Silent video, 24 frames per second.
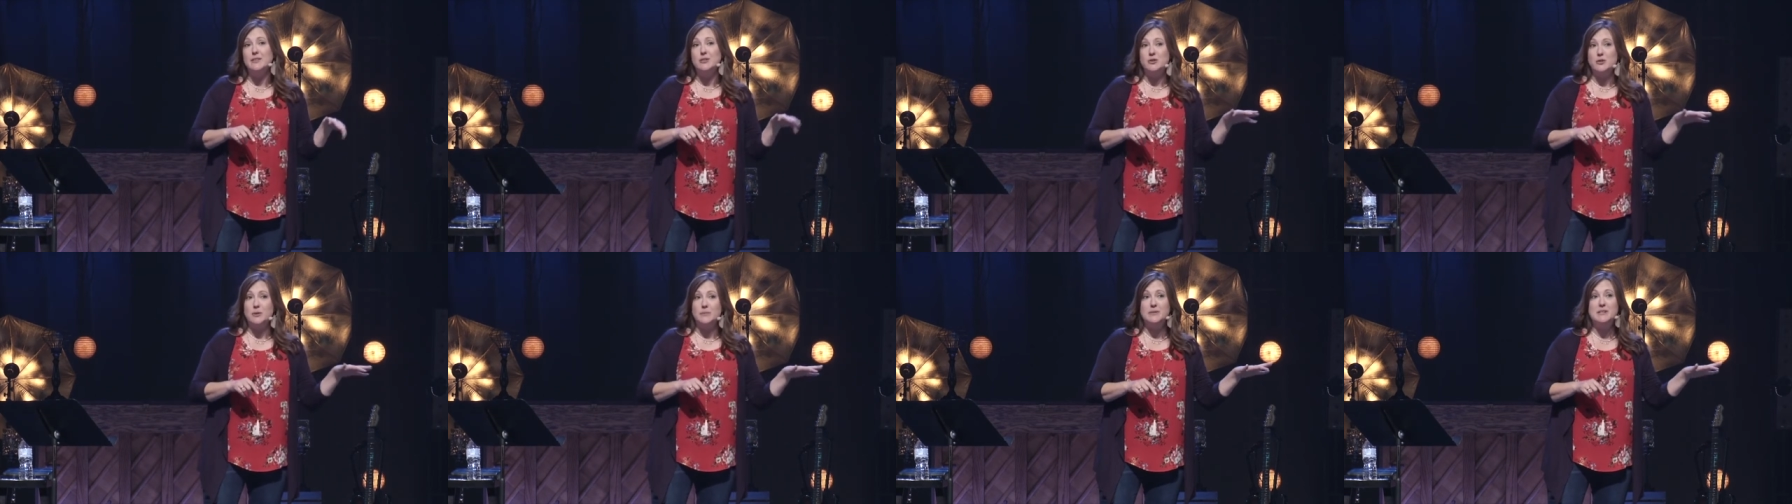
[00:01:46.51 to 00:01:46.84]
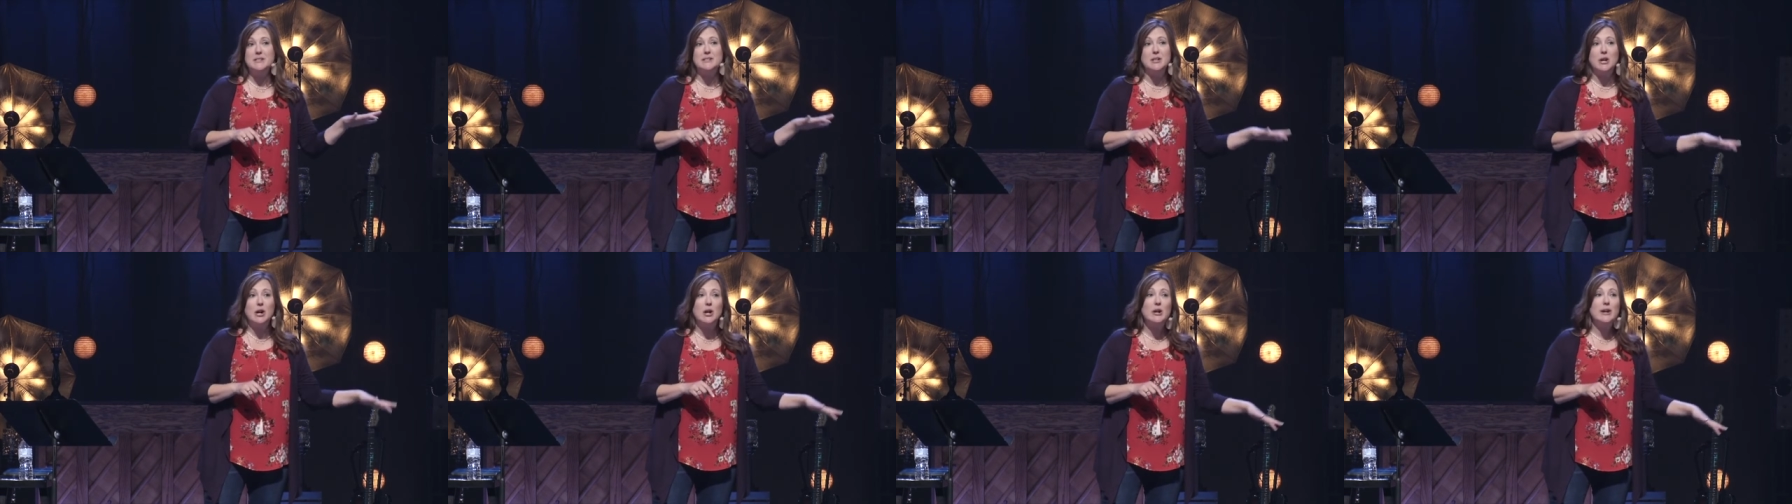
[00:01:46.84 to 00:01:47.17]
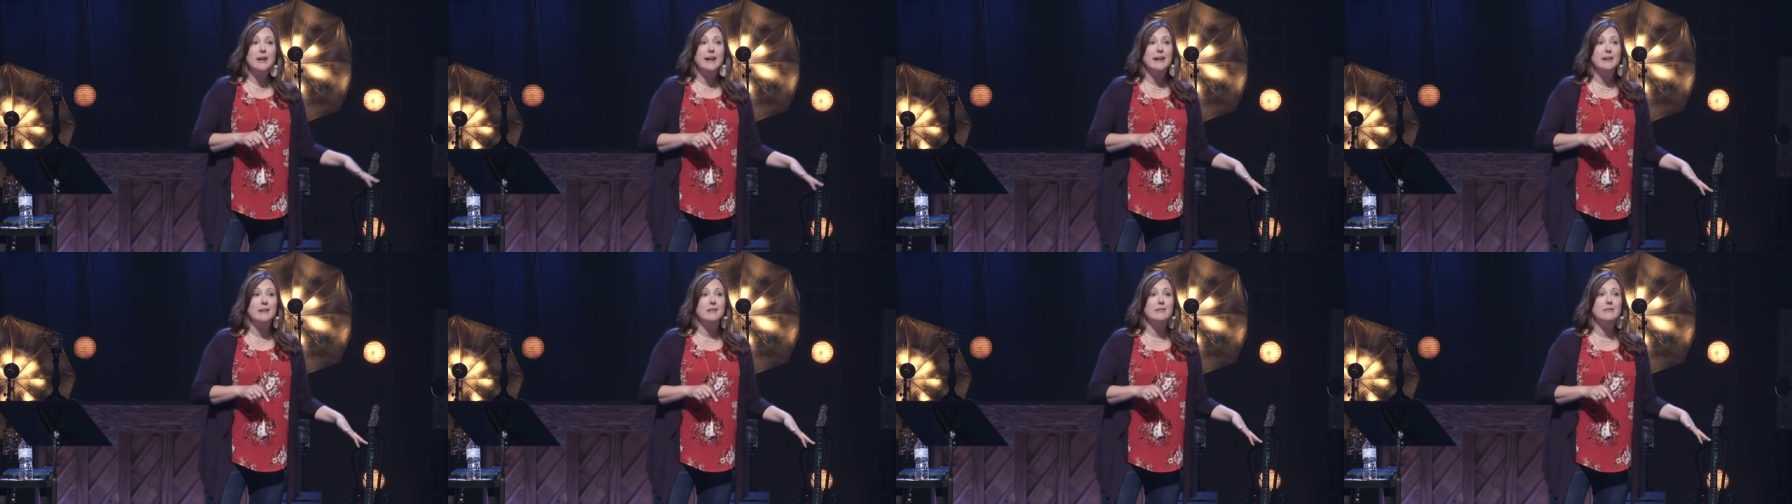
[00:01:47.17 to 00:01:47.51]
the trip to
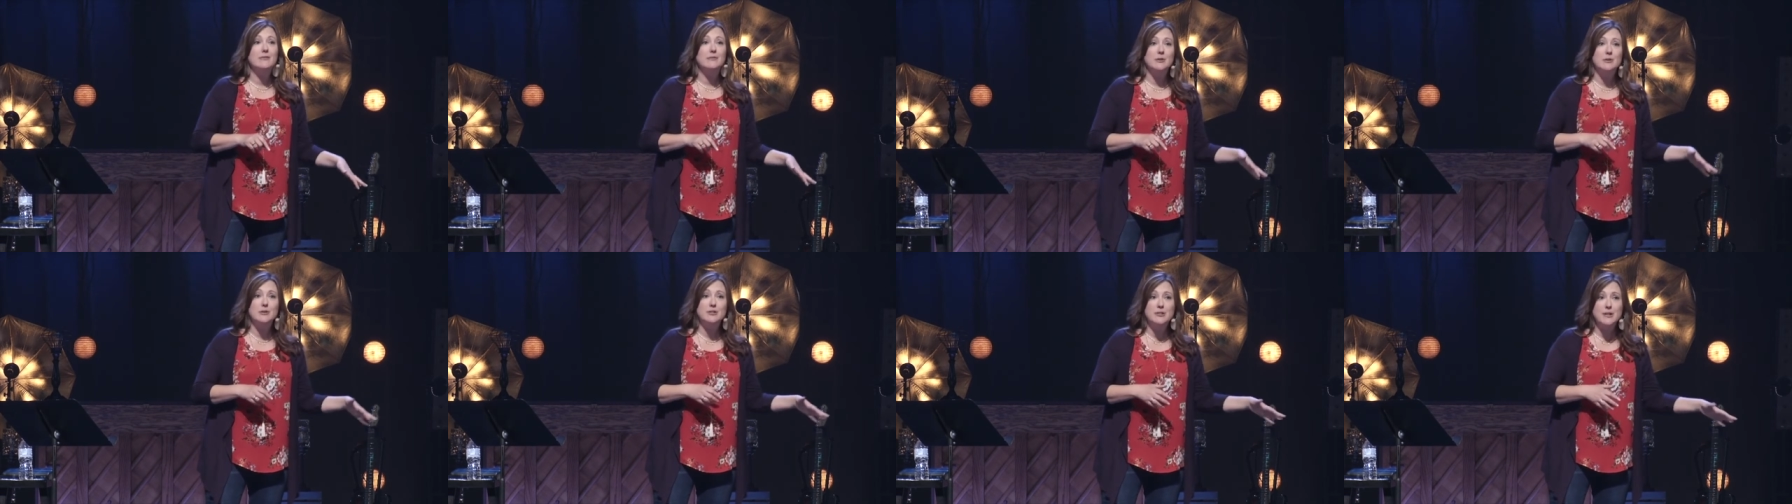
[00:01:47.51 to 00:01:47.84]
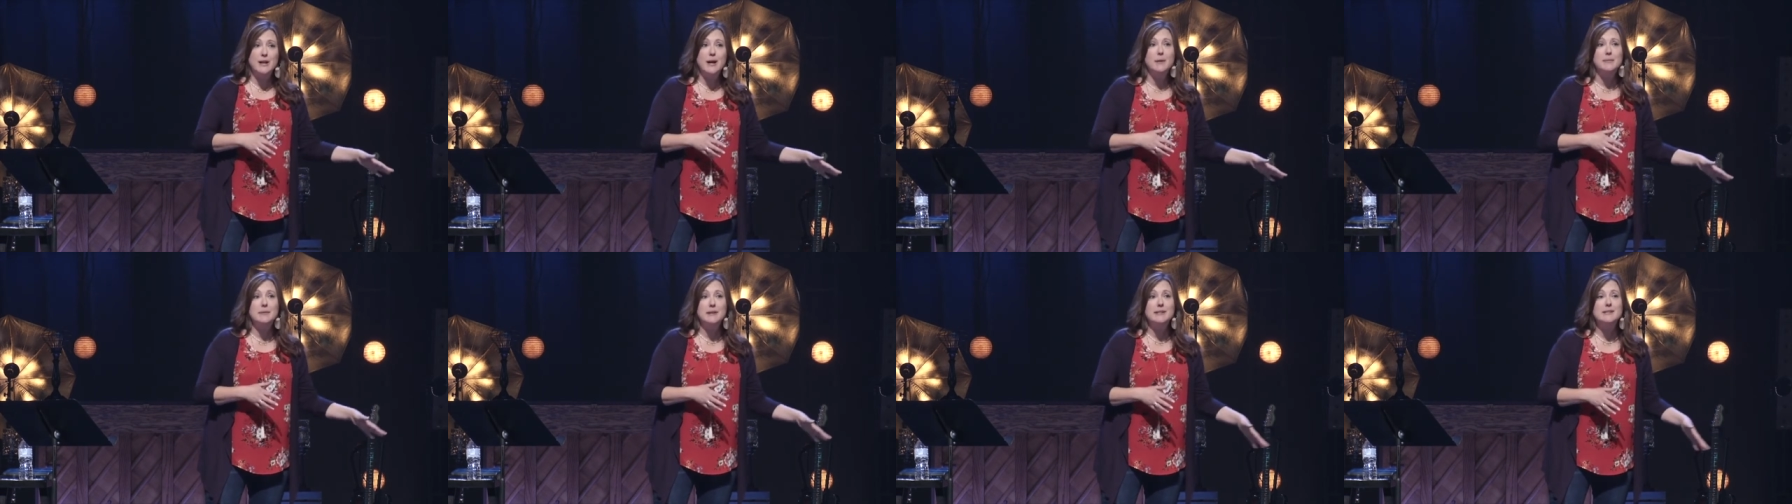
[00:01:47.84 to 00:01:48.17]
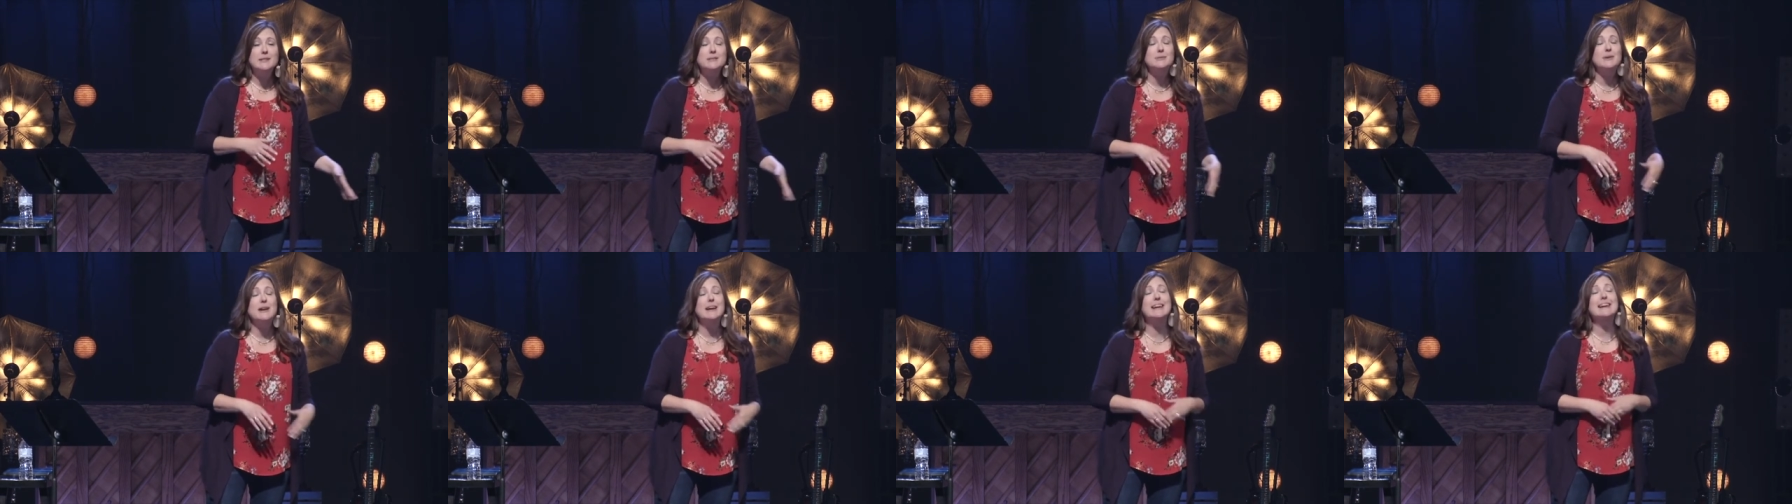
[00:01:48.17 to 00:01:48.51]
Target for
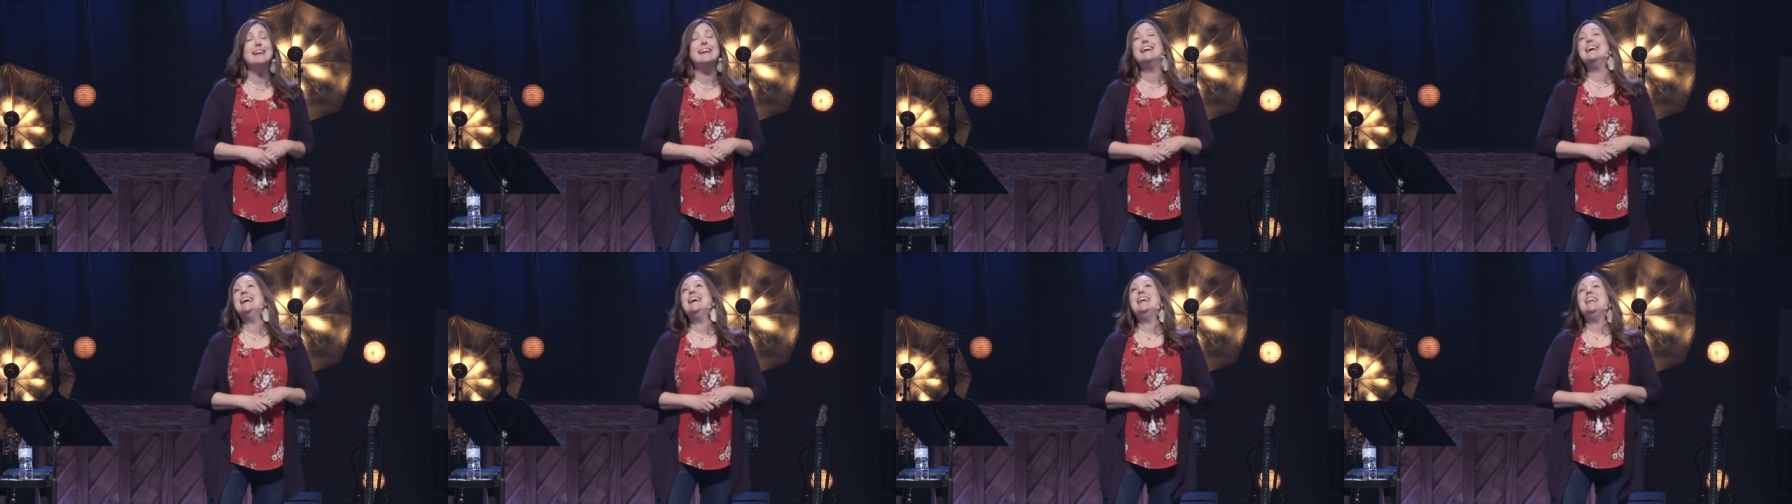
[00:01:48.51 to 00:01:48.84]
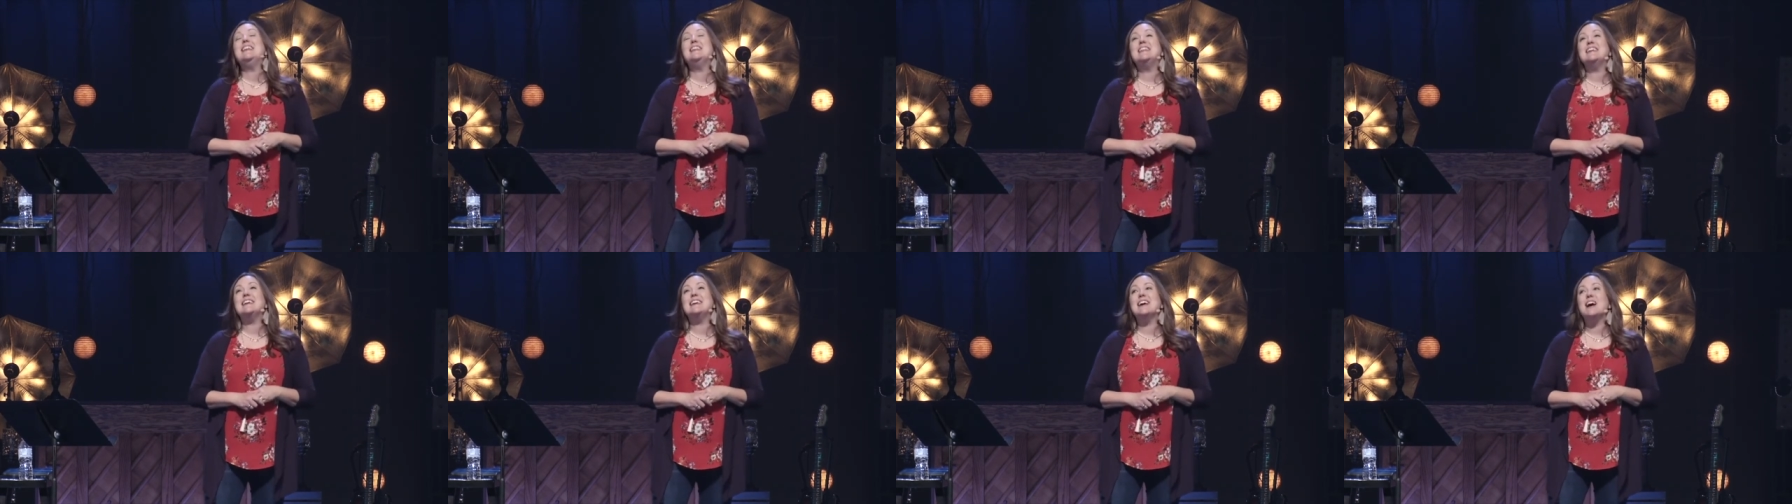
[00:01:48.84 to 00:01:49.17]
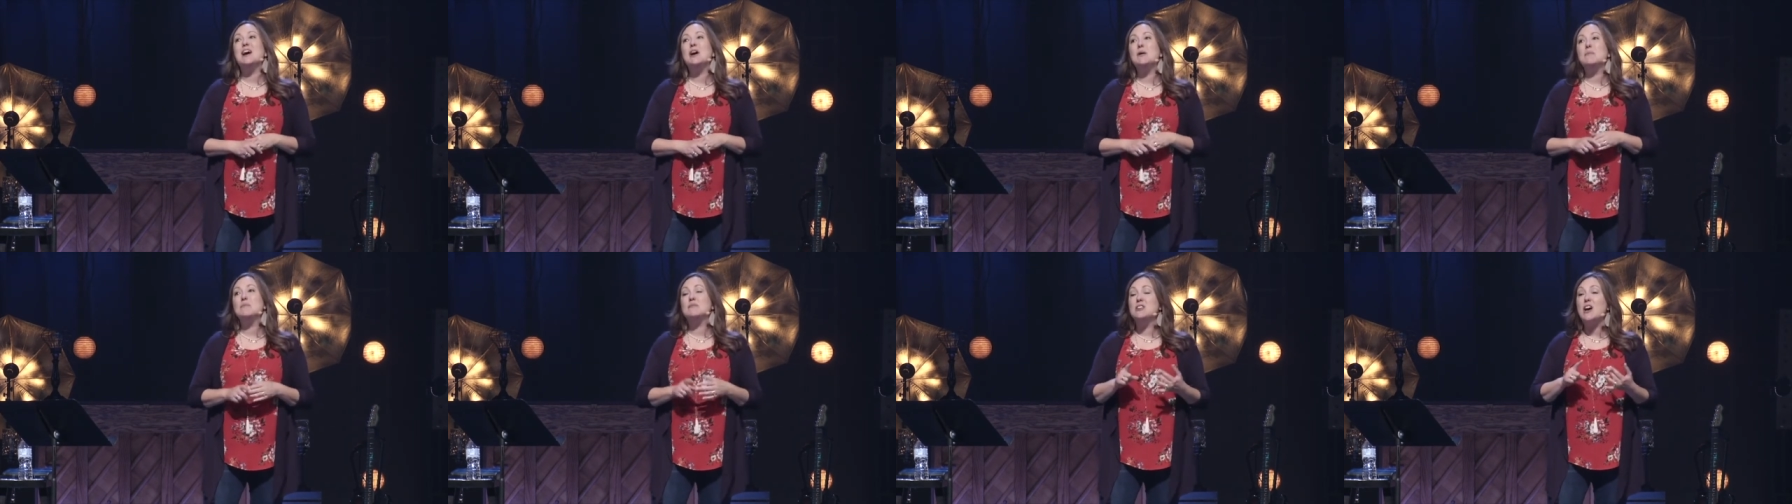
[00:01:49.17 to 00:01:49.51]
jammies, right? The
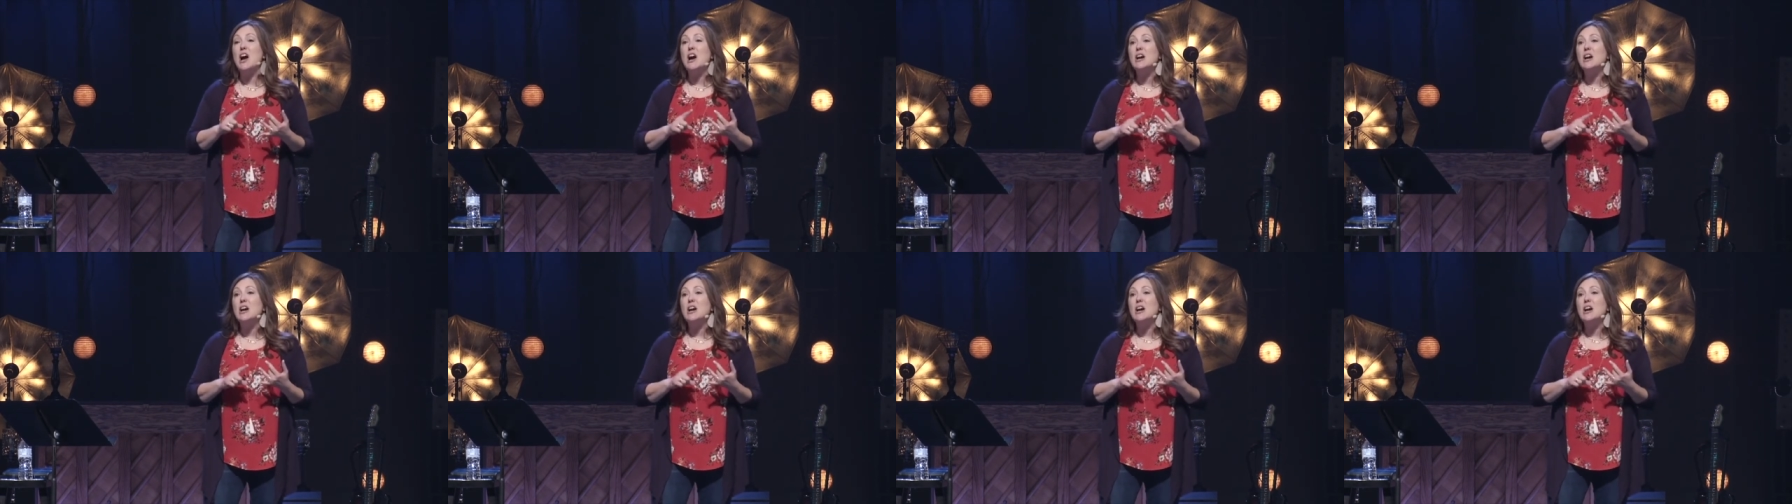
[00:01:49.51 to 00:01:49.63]
um,